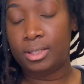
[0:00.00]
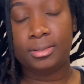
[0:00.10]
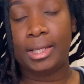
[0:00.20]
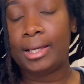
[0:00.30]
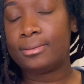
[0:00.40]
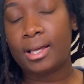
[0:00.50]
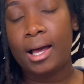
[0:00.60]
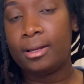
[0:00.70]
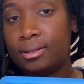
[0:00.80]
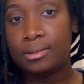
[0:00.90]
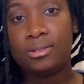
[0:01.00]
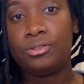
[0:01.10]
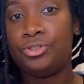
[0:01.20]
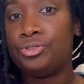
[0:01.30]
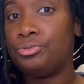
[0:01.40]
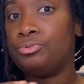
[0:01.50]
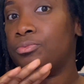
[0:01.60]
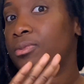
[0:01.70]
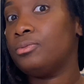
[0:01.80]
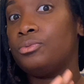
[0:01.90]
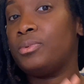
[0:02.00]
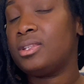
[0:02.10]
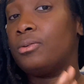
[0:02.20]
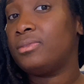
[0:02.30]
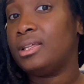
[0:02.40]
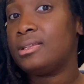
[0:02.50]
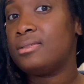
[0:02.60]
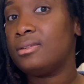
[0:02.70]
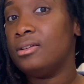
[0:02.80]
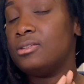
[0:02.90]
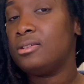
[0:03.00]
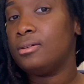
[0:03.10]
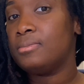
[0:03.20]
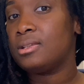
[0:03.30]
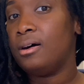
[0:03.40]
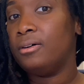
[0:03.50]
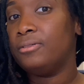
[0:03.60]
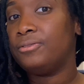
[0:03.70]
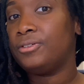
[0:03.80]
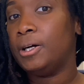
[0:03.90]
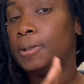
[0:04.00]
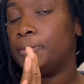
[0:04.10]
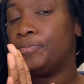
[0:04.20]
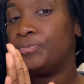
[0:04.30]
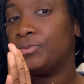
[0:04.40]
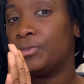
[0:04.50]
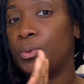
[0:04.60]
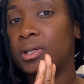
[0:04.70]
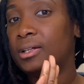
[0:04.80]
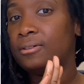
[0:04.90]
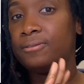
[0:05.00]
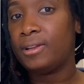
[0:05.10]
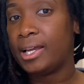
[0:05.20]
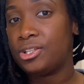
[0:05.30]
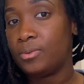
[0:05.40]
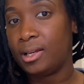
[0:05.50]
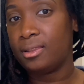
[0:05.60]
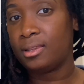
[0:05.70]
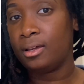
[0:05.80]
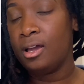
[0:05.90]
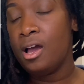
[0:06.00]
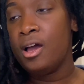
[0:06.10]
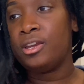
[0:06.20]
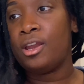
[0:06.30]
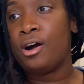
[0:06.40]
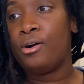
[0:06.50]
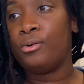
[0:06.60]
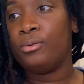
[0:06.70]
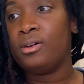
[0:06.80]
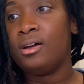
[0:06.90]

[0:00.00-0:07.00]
they cannot do without this in terms of going on a flight or anything. Now,